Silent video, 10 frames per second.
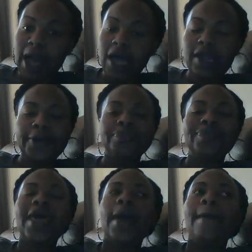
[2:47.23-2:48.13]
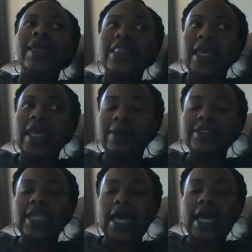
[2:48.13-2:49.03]
smaller. But then I
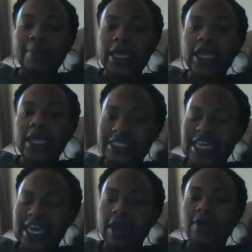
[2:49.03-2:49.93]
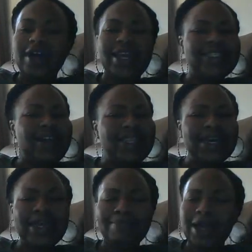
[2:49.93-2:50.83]
was like, let me get on the scale. And I started
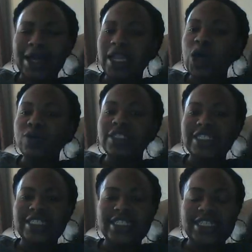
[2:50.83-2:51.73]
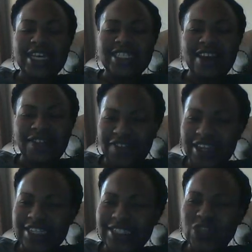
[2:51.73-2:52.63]
looking at my clothes. I started
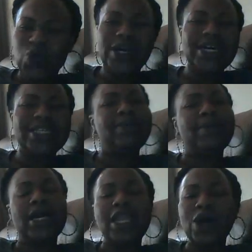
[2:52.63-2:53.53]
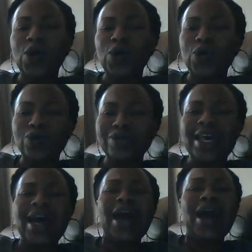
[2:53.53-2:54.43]
feeling squished in my clothes.
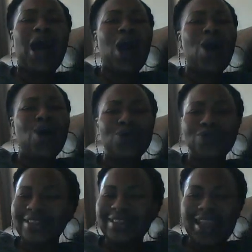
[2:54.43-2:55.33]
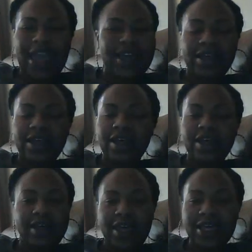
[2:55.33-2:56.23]
All like,
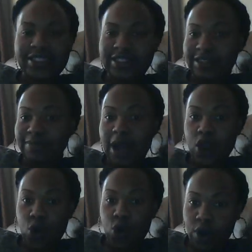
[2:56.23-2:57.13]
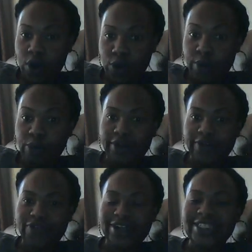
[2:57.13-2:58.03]
as my quote-unquote
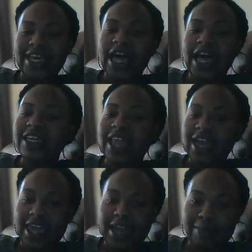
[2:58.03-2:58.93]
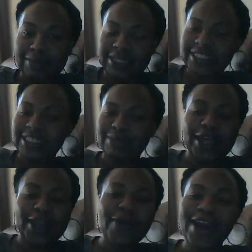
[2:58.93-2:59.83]
boyfriend said, I look like a can of biscuits. But
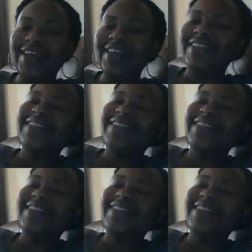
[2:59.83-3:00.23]
anyway,